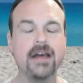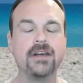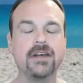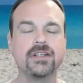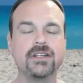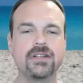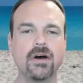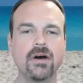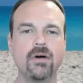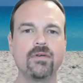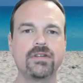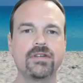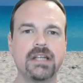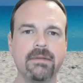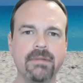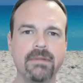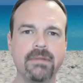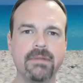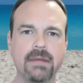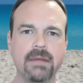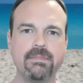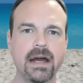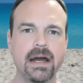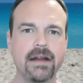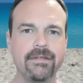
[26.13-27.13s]
So some
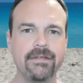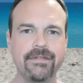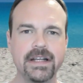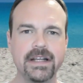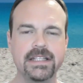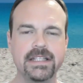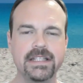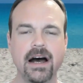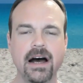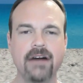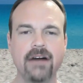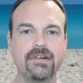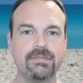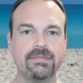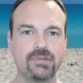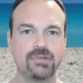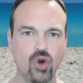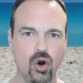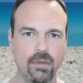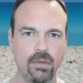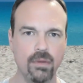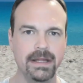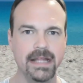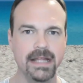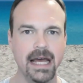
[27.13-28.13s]
of the benefits of
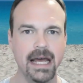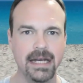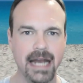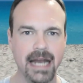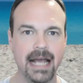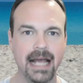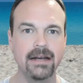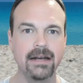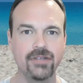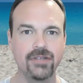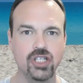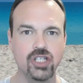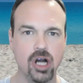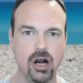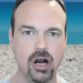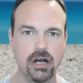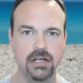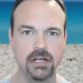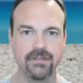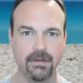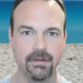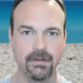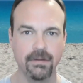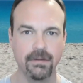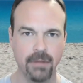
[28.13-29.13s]
absorbing that negative
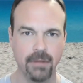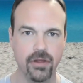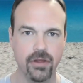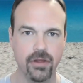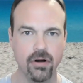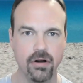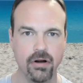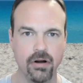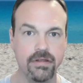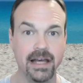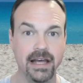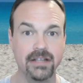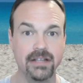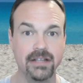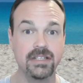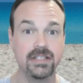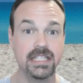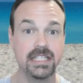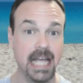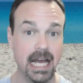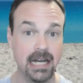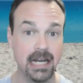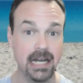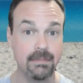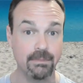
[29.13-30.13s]
charge from Mother Earth as you
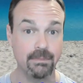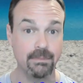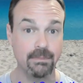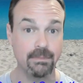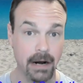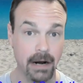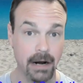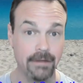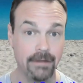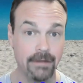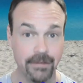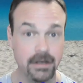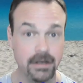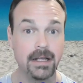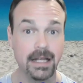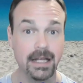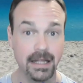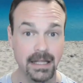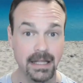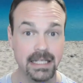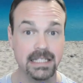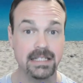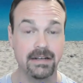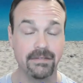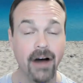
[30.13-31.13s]
stand barefoot
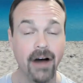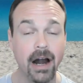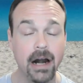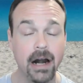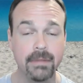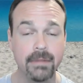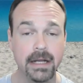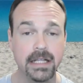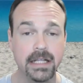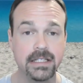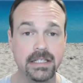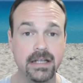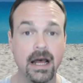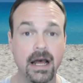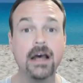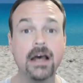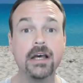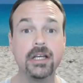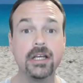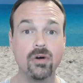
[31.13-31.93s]
in these environments,